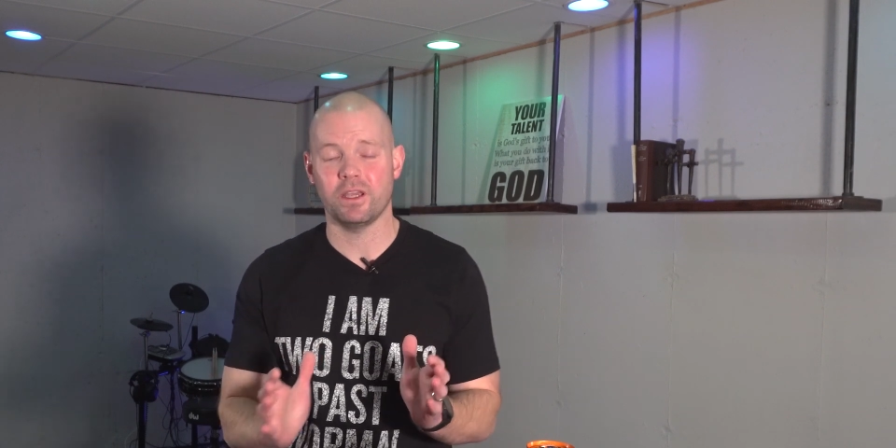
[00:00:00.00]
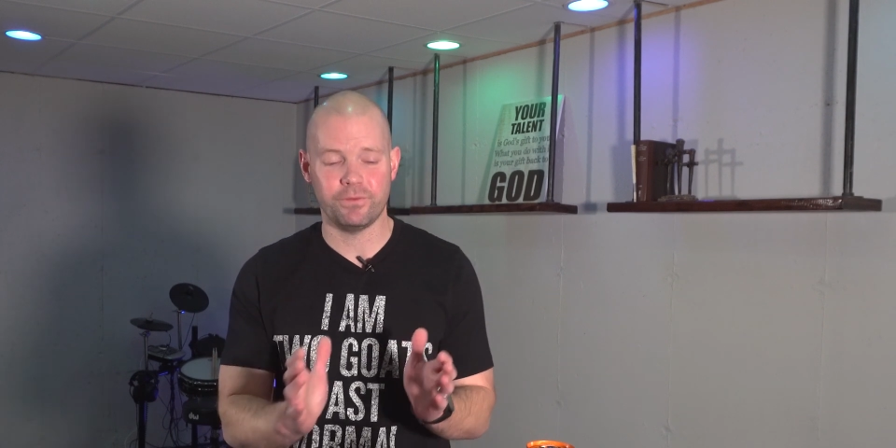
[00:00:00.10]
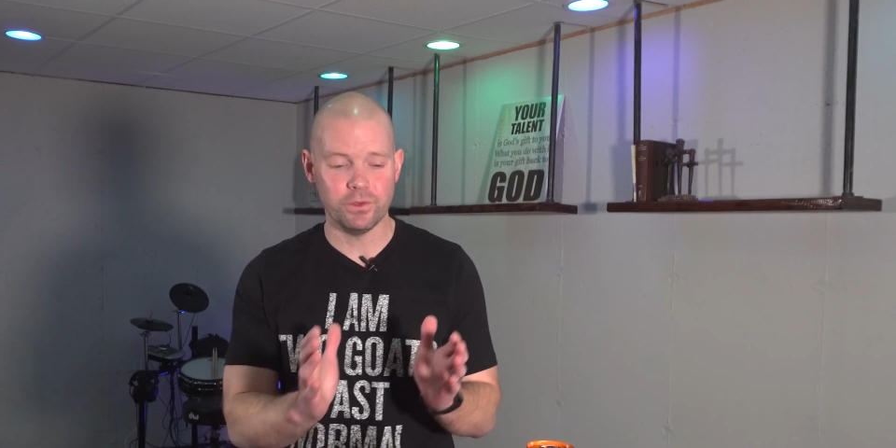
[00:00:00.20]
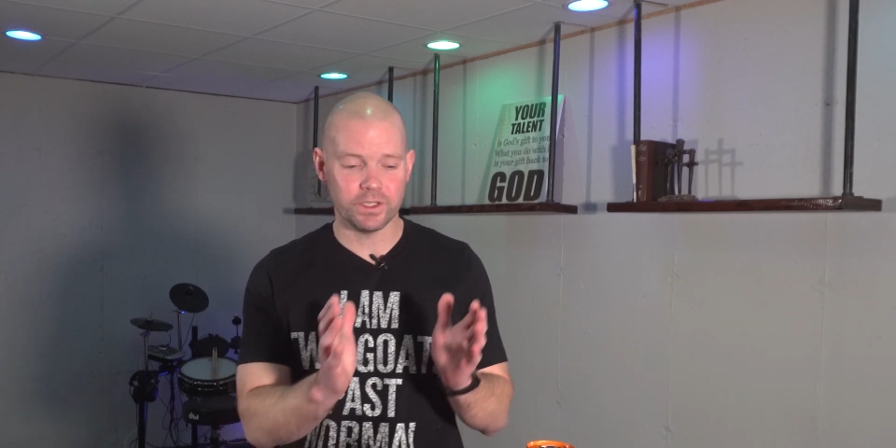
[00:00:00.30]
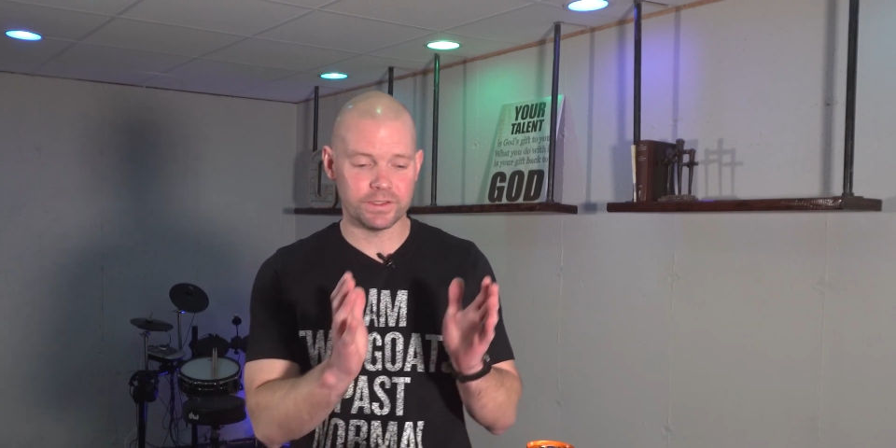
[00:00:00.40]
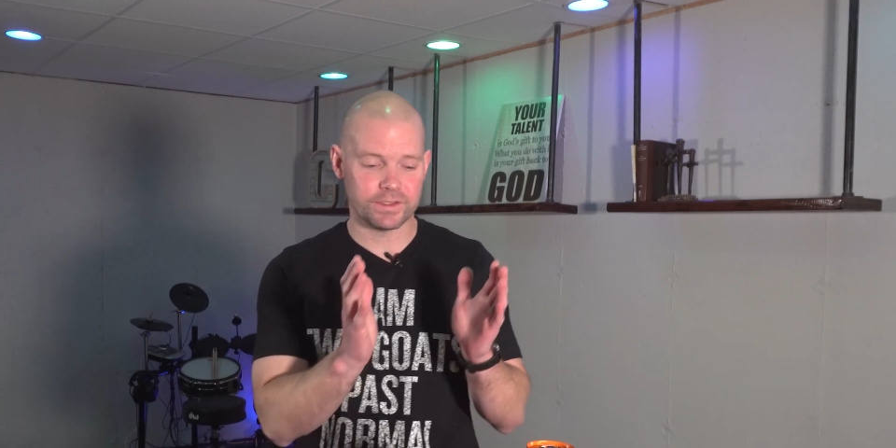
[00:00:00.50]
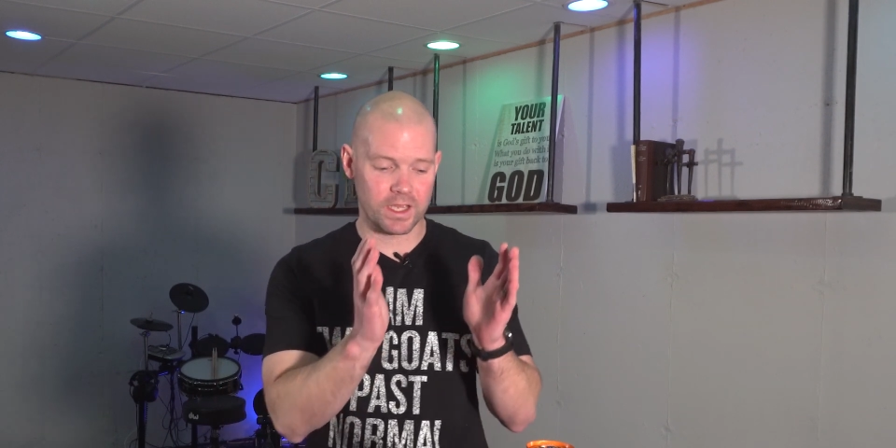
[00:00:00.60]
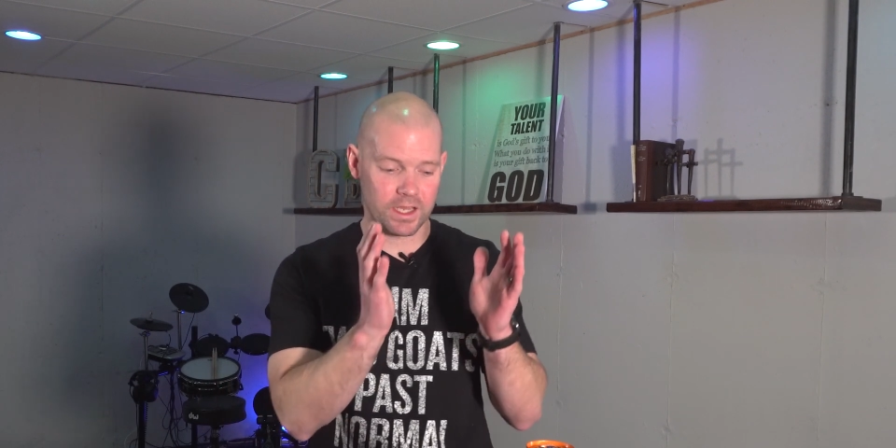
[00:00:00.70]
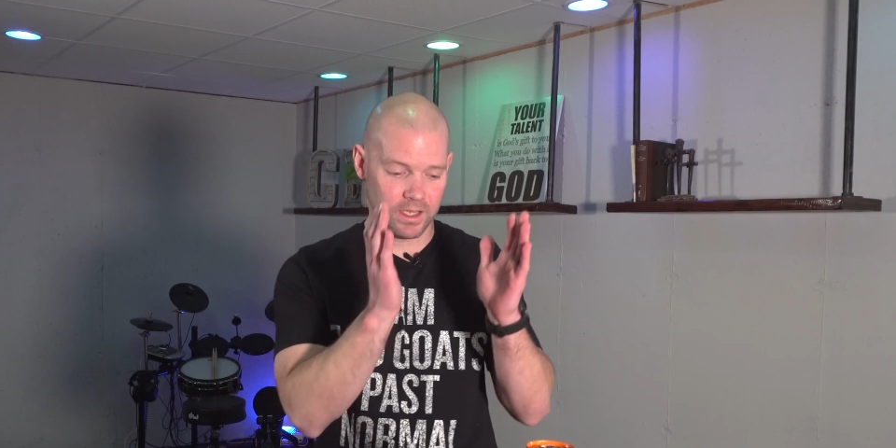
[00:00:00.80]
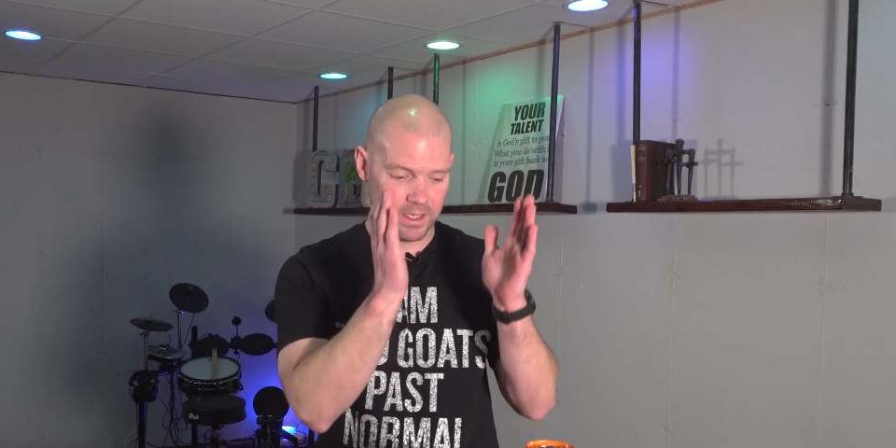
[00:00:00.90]
If you can
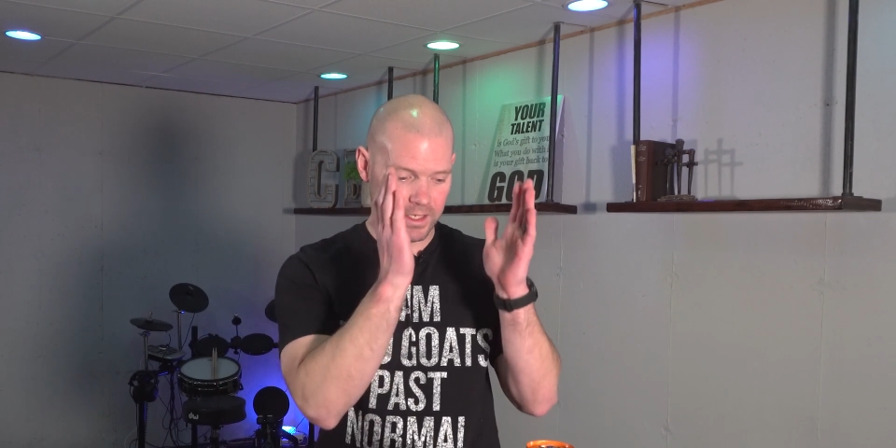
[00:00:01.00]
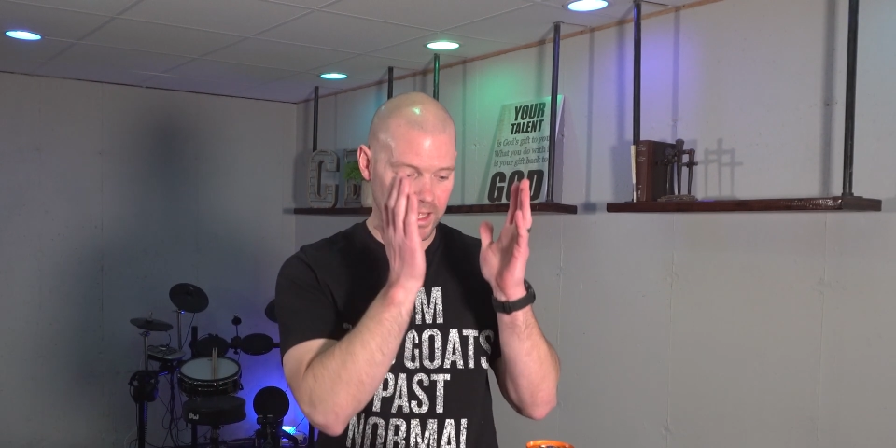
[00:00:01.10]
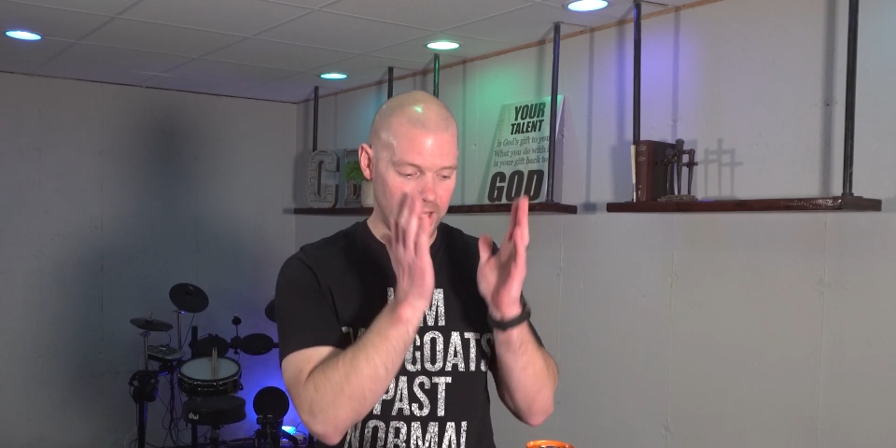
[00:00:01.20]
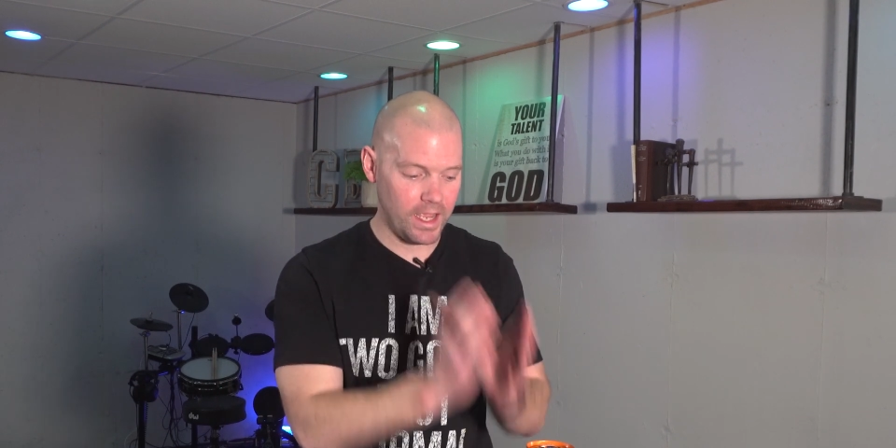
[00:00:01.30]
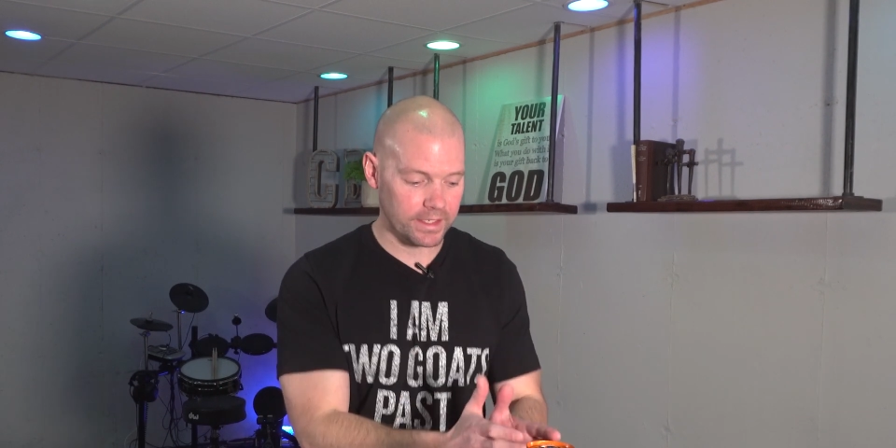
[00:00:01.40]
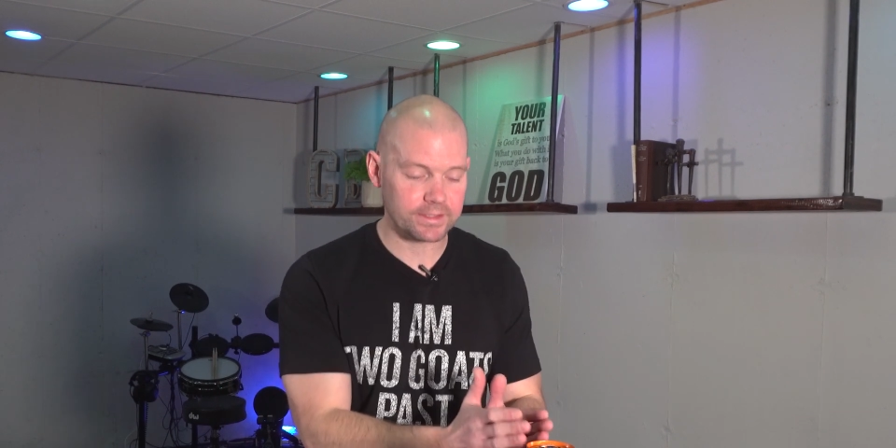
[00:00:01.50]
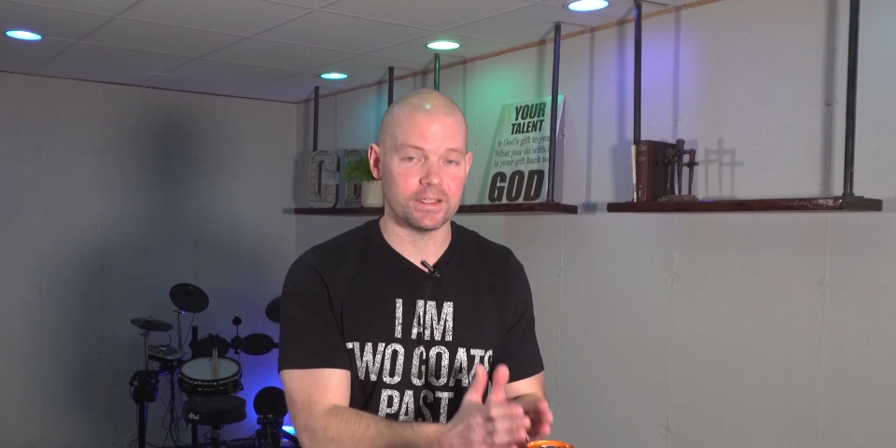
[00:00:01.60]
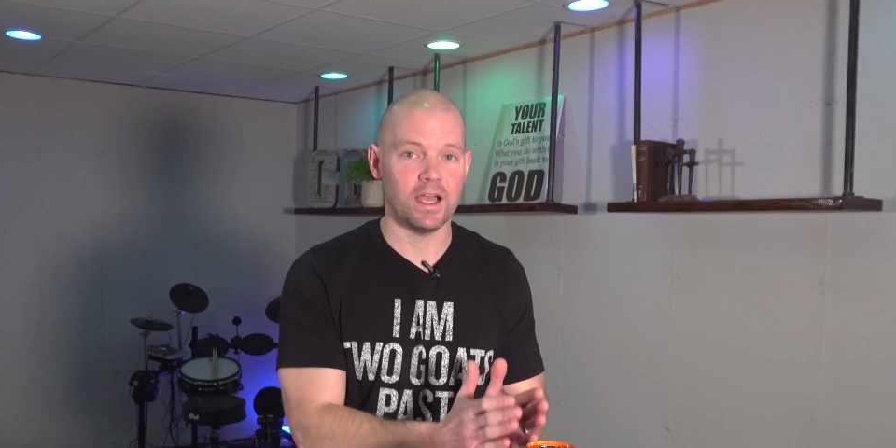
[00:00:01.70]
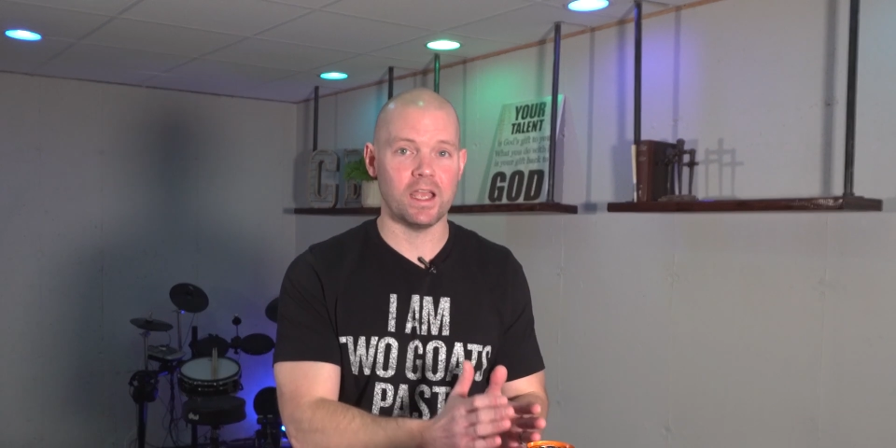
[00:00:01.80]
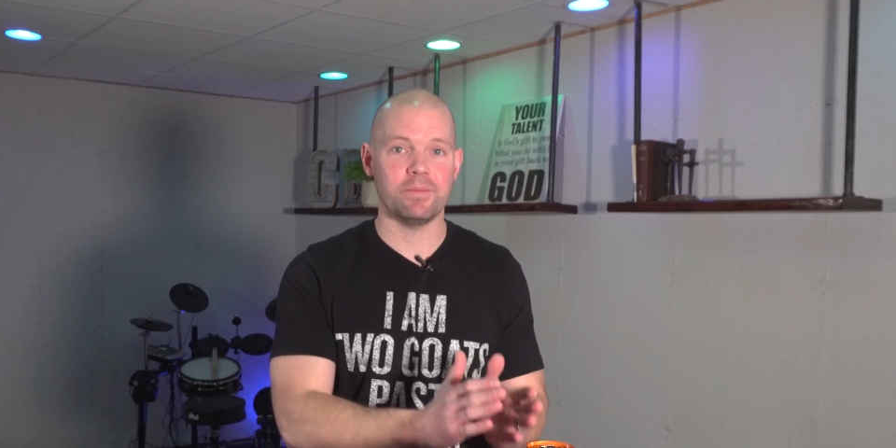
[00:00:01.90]
say at X
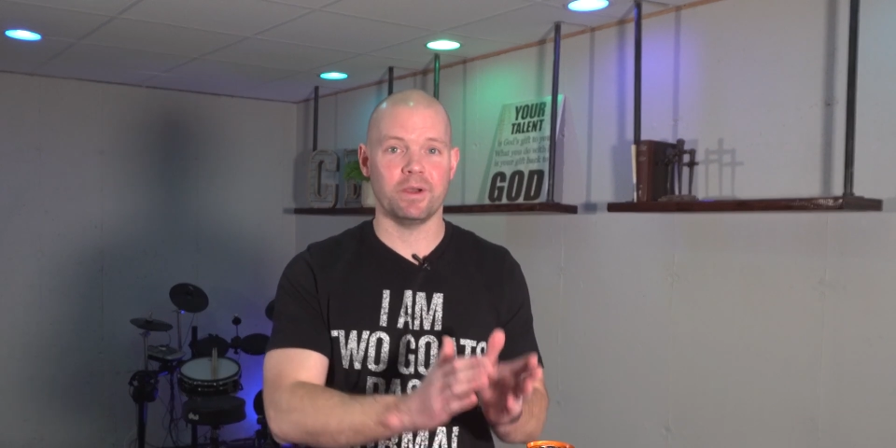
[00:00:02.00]
time,